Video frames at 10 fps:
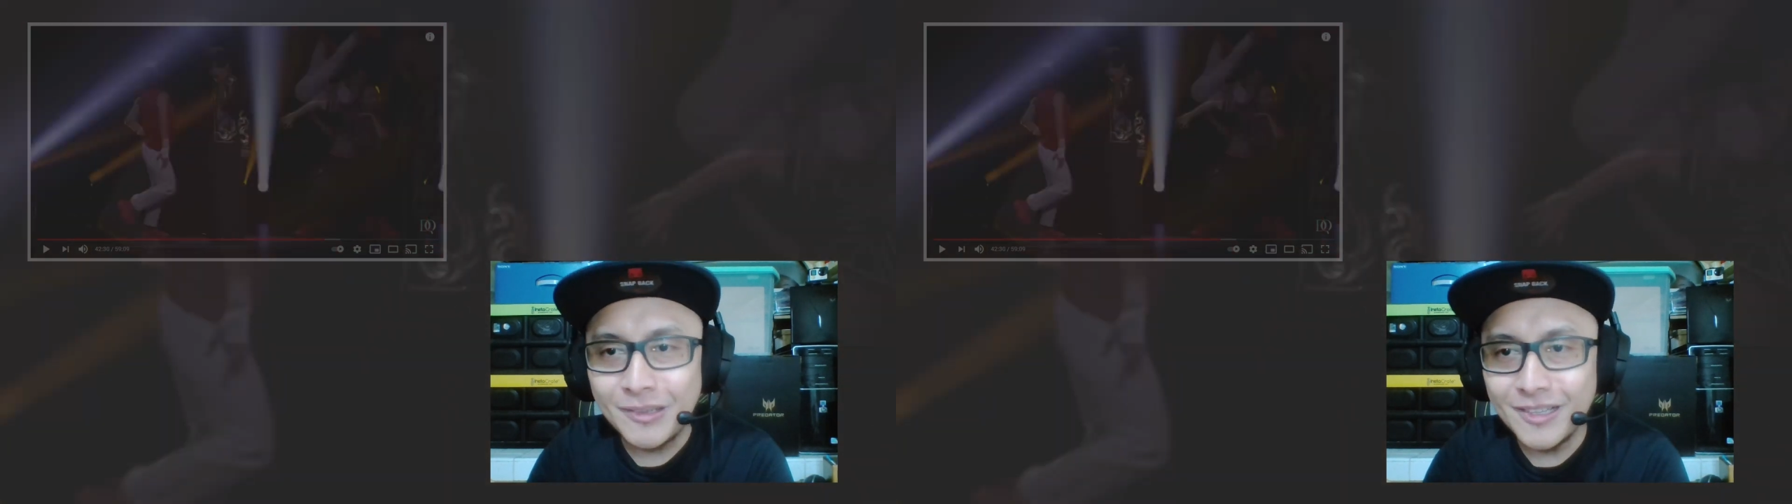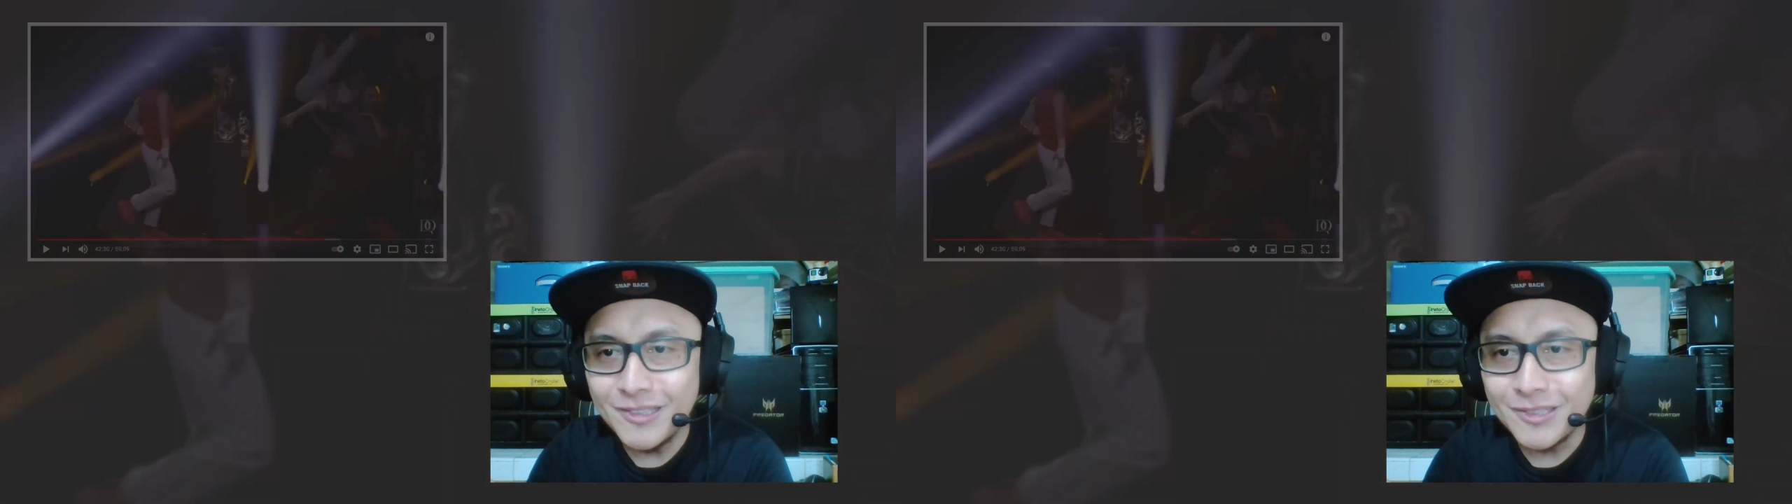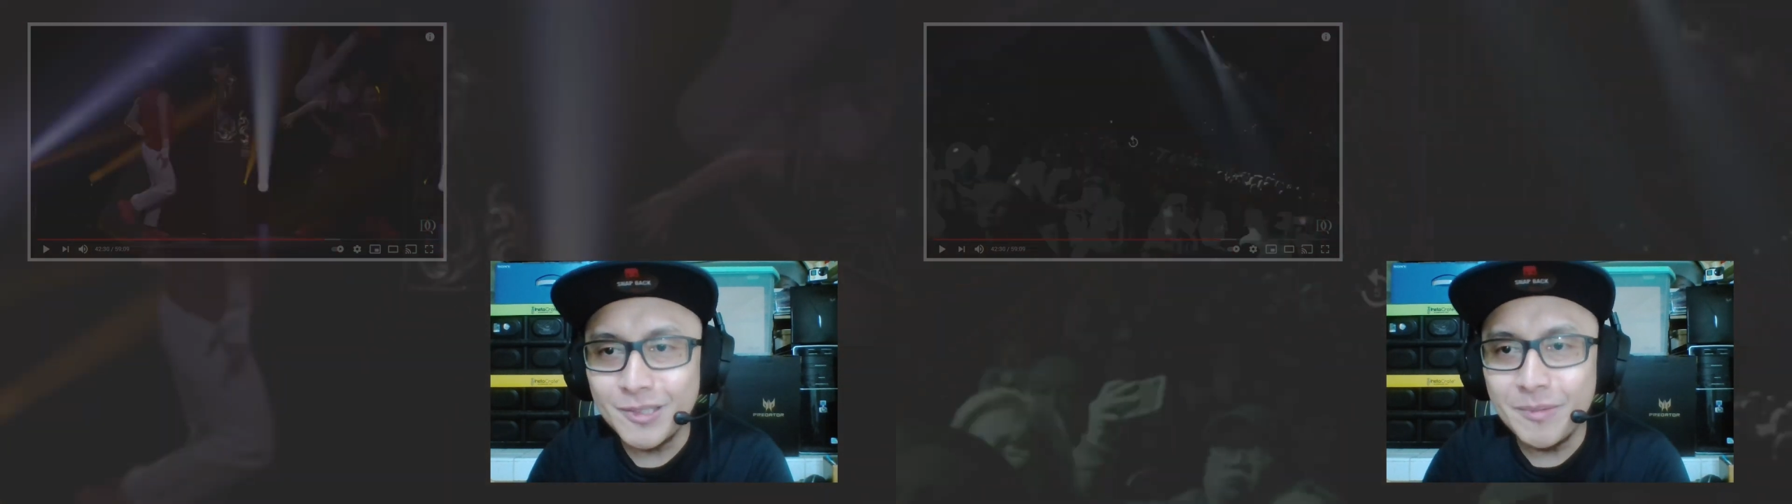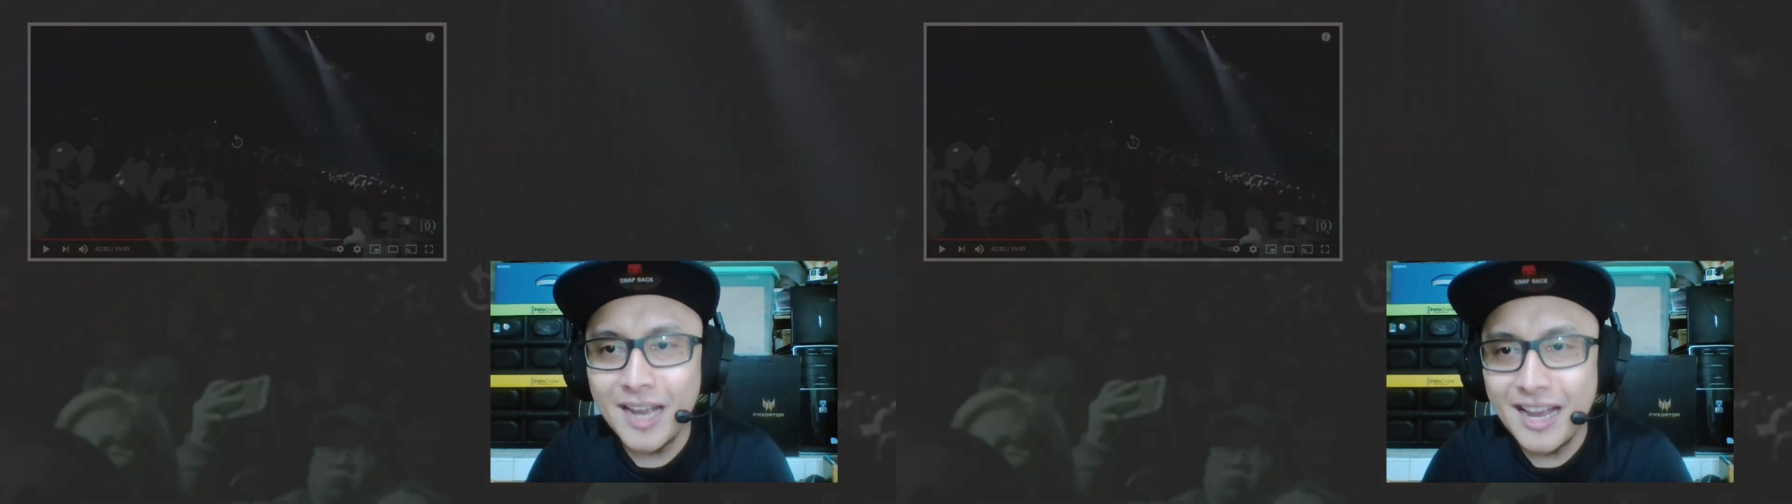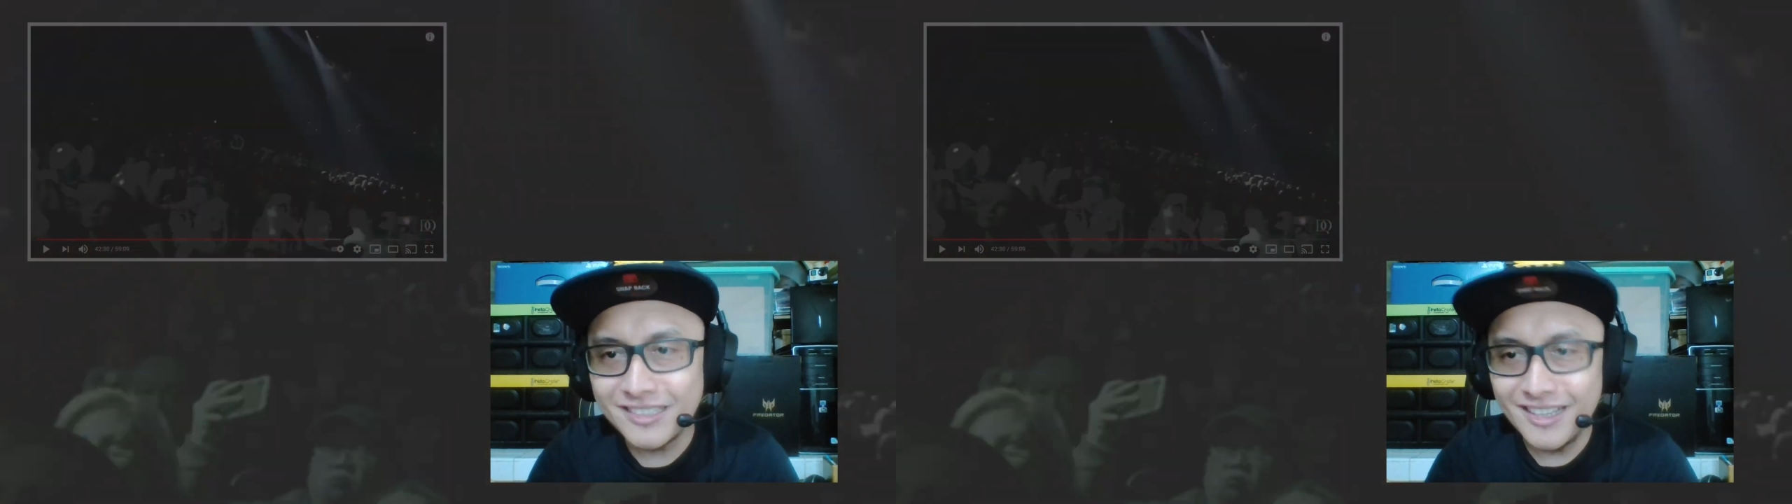close to
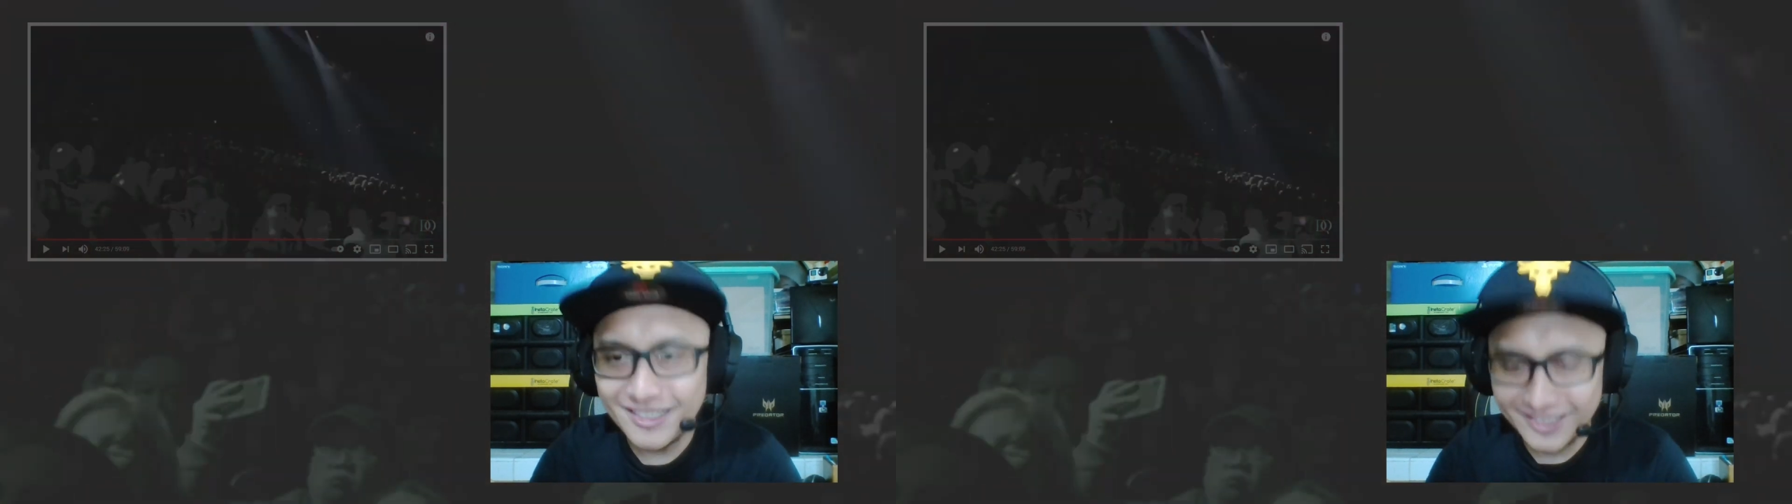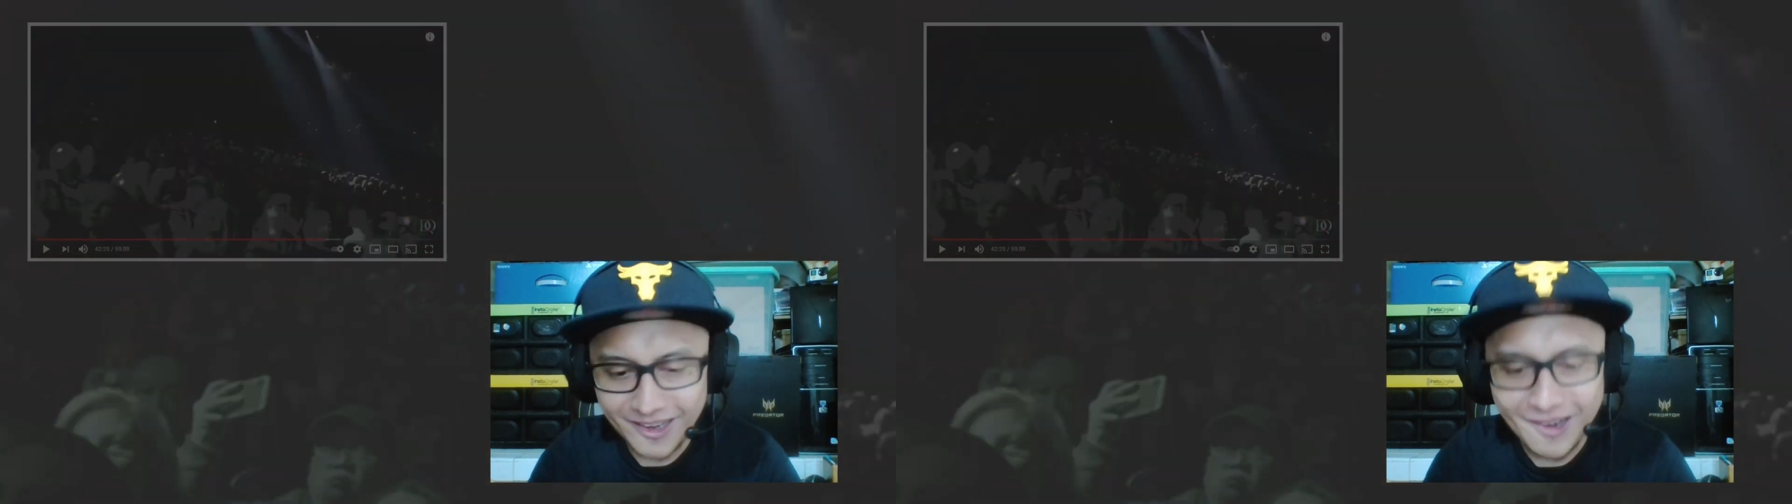Dimash. Let's go.